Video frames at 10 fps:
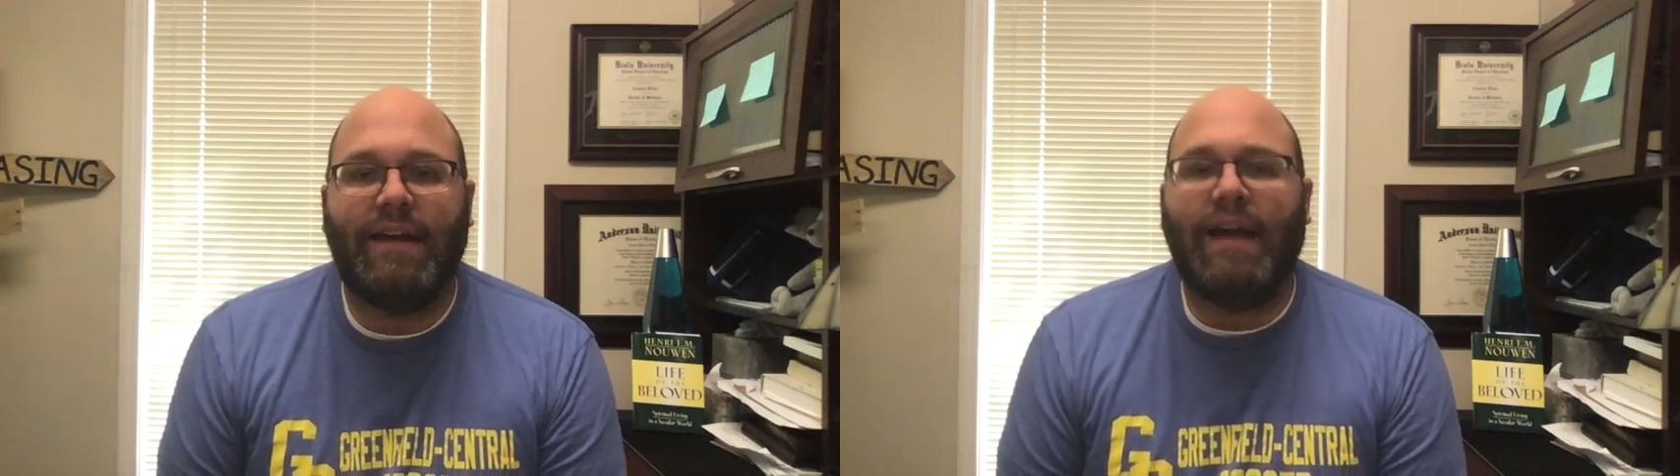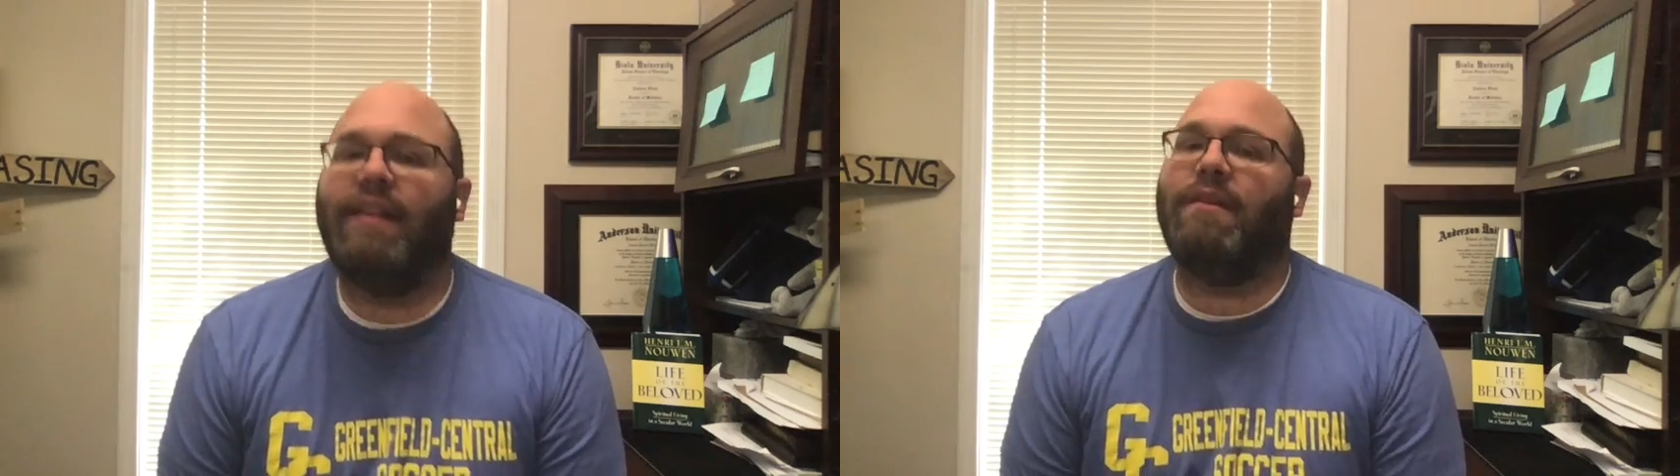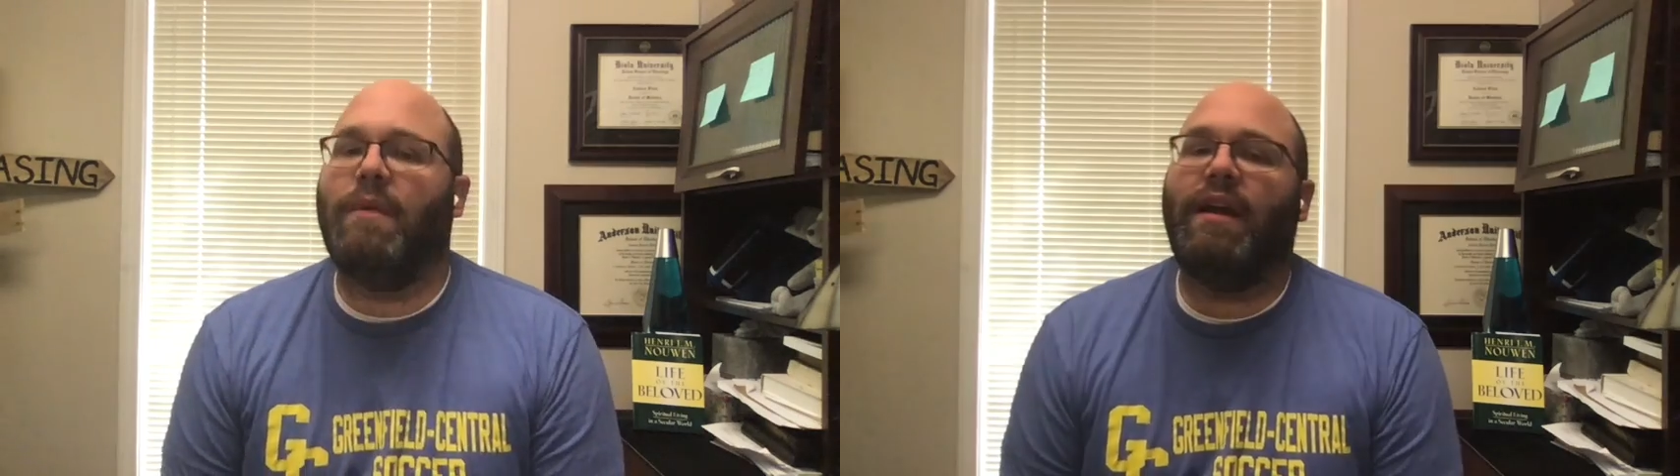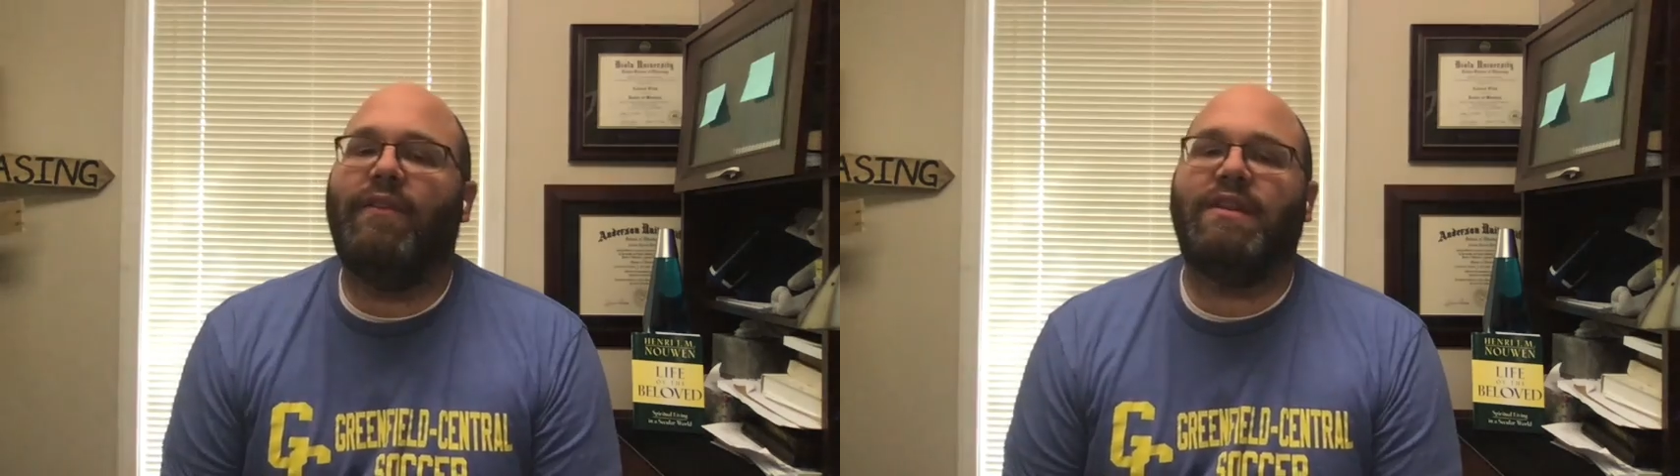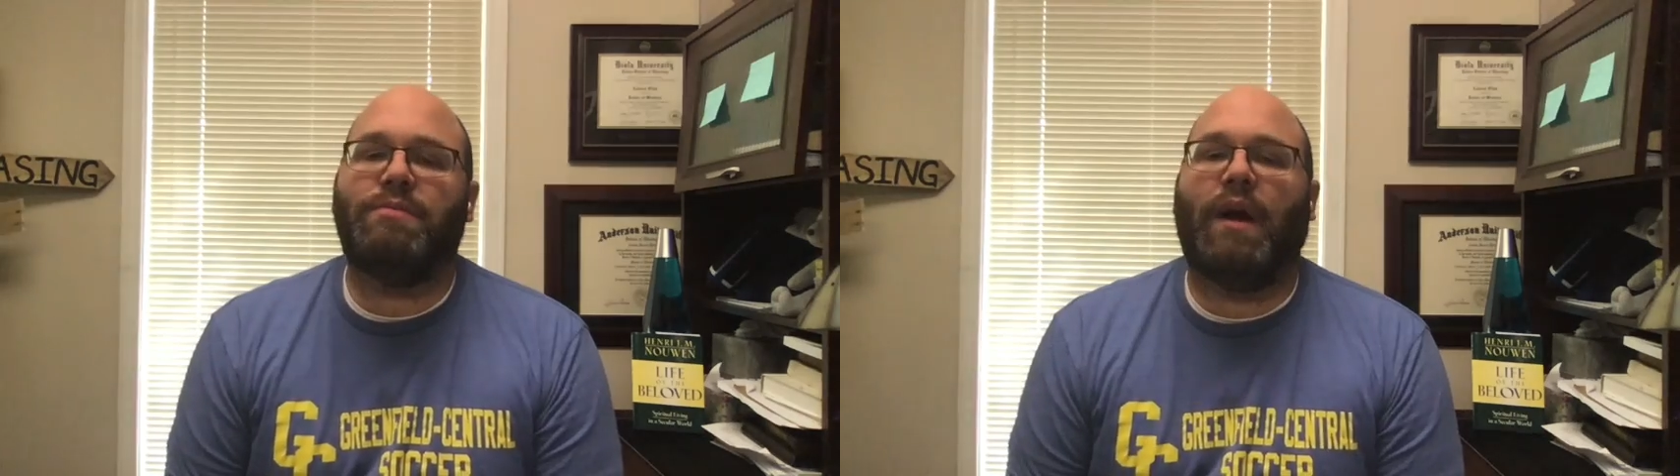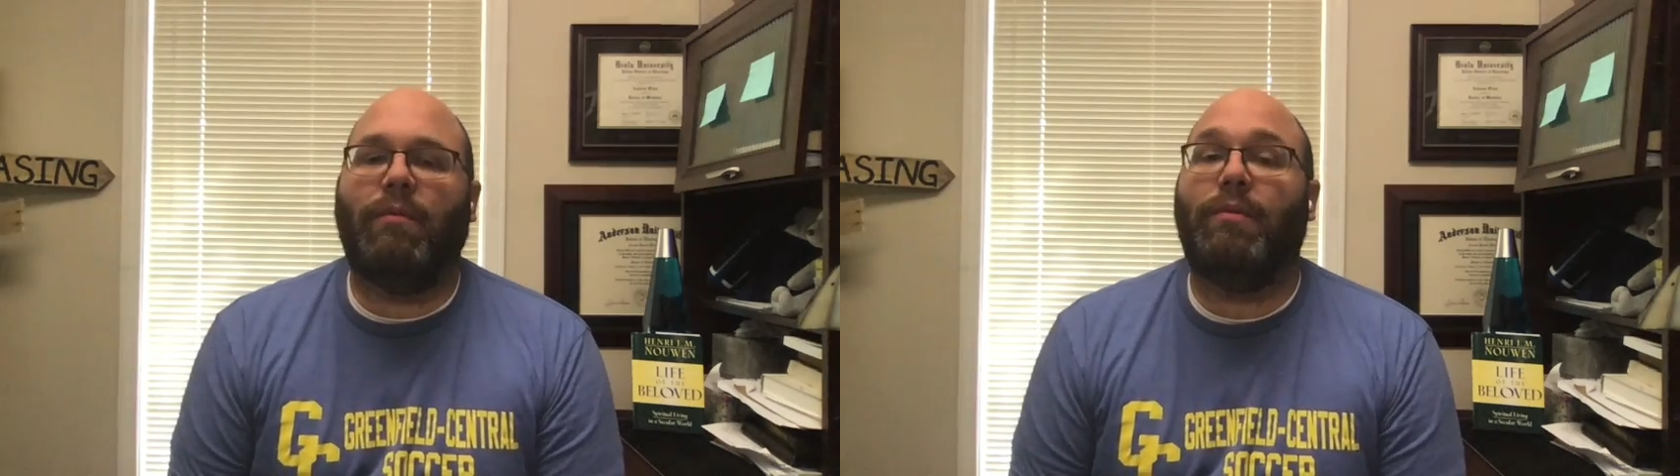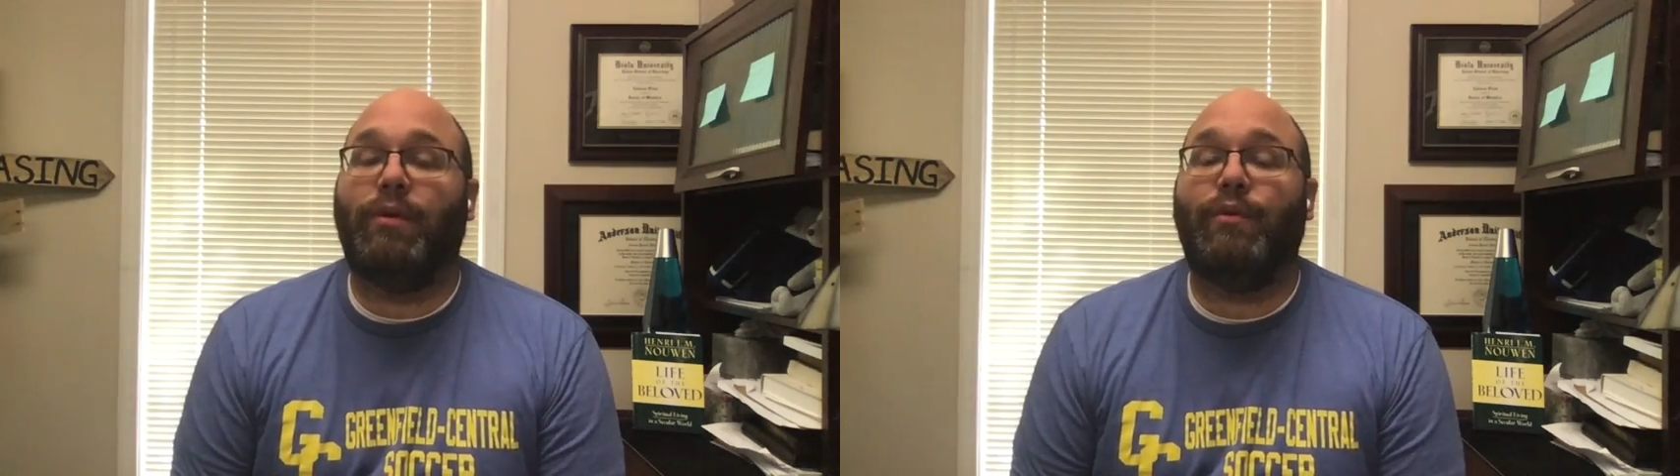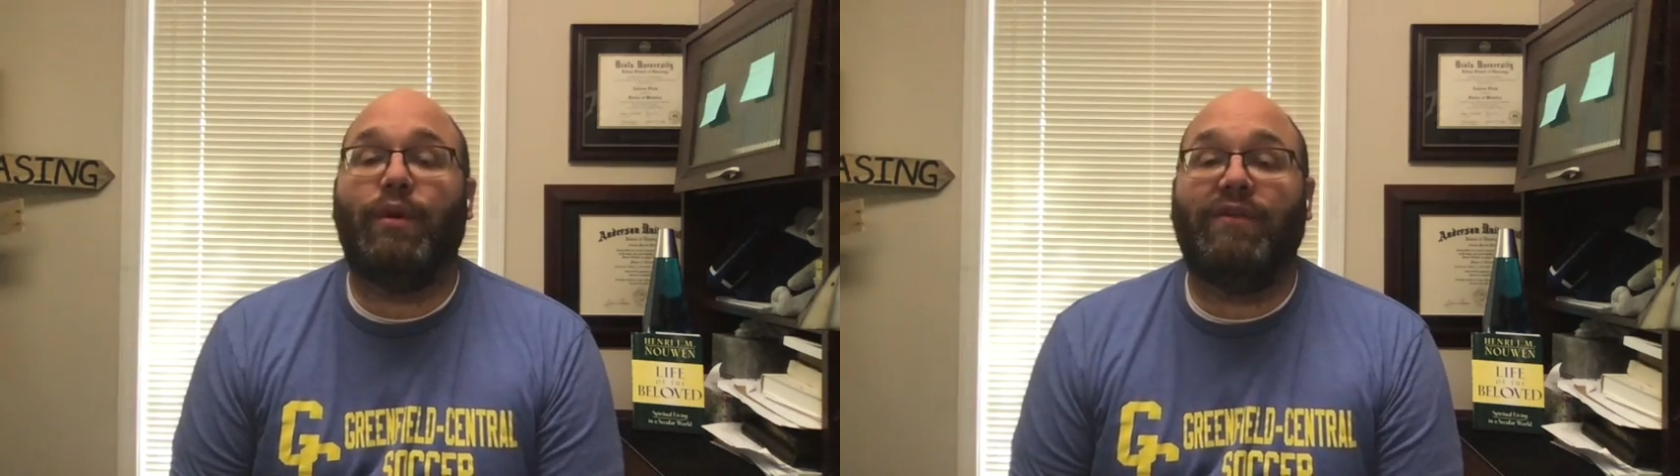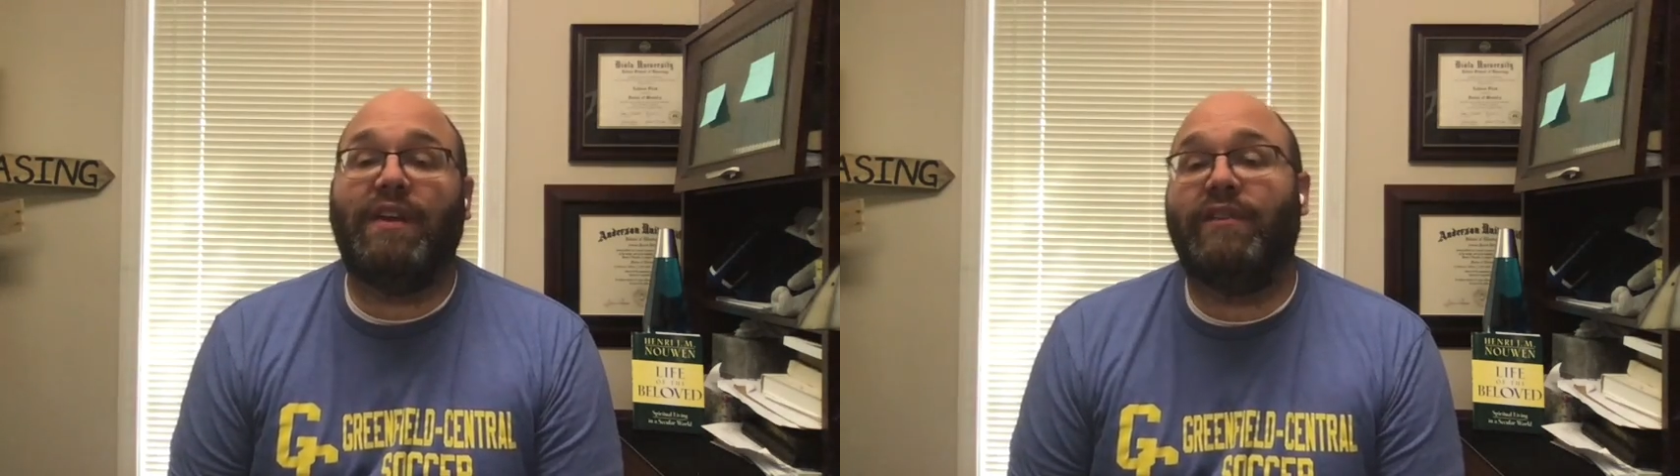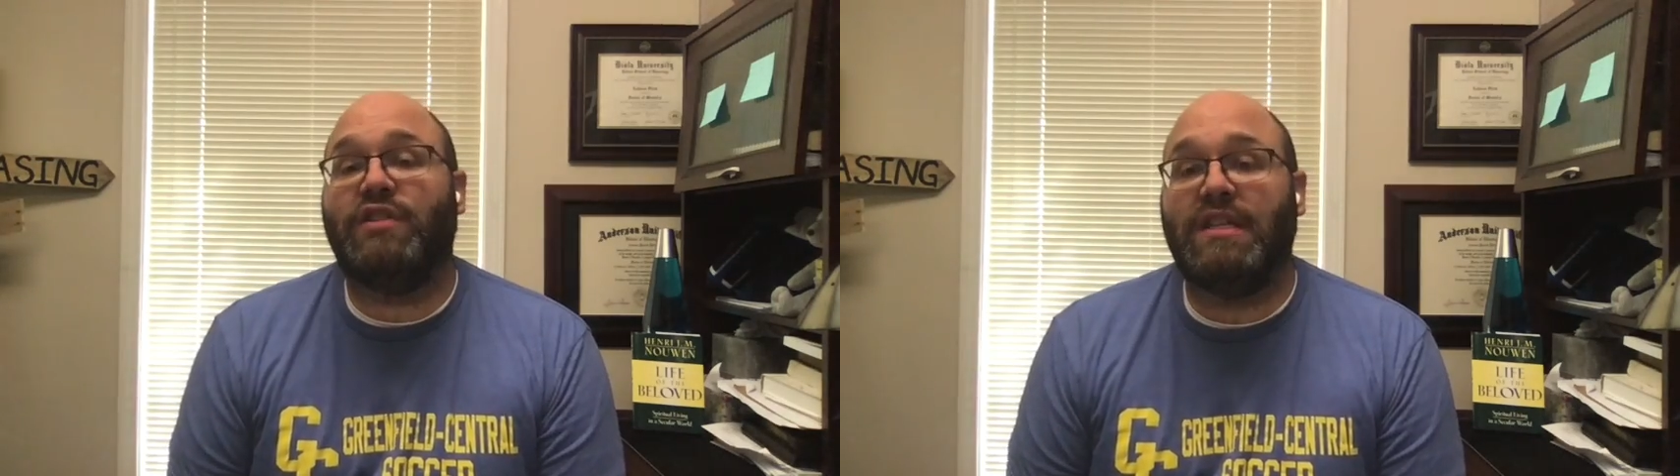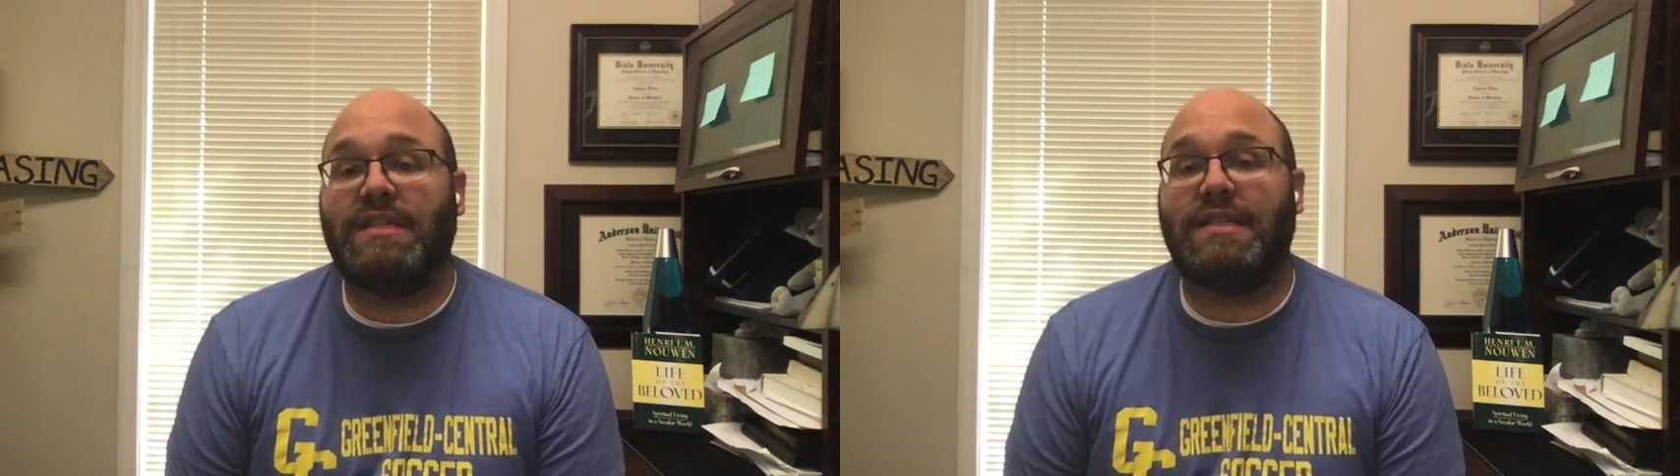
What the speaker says: I think many of us probably would have given Jesus